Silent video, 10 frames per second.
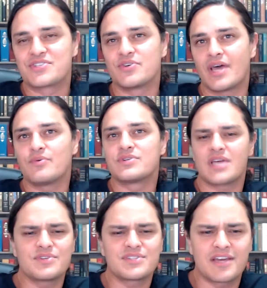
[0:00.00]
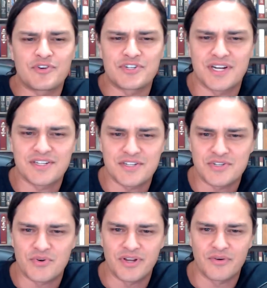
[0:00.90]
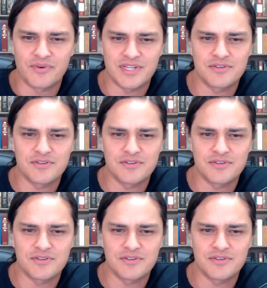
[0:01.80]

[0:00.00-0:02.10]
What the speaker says: So how was that for a Genesis story? Y'all, was that too